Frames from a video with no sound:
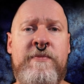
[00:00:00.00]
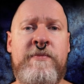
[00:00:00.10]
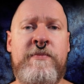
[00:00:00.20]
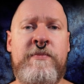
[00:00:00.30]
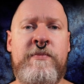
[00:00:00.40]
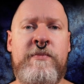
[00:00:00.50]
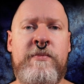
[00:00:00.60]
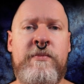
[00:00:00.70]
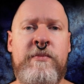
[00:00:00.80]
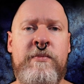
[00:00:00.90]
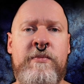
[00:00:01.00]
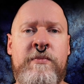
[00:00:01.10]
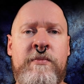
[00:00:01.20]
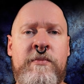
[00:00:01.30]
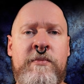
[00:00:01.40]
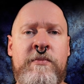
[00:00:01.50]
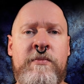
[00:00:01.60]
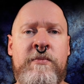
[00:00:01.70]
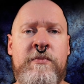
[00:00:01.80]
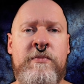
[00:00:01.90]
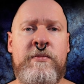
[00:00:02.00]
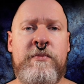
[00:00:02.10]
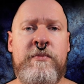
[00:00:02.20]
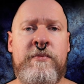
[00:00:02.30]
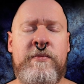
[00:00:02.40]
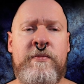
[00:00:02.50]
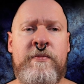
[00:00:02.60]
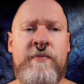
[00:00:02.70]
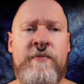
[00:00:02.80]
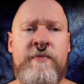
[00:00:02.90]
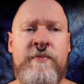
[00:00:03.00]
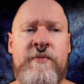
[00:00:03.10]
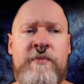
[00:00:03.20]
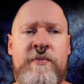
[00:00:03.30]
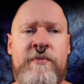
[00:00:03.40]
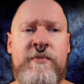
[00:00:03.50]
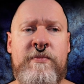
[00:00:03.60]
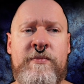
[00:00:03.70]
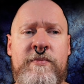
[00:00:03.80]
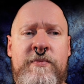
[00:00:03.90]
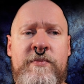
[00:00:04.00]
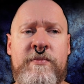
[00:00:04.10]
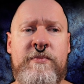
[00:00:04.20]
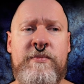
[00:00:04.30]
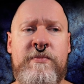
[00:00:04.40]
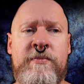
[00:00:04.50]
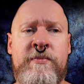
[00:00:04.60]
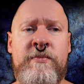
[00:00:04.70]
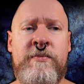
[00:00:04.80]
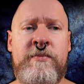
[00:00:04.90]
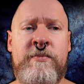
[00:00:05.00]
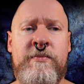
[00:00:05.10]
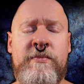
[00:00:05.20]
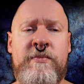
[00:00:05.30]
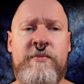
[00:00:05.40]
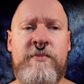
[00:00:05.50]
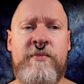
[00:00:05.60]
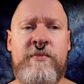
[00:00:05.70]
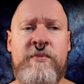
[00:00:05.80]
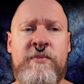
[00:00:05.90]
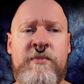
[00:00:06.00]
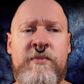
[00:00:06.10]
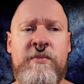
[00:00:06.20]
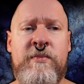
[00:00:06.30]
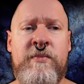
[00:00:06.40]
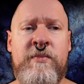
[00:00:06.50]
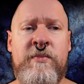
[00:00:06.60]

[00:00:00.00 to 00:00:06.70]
Nothing is said.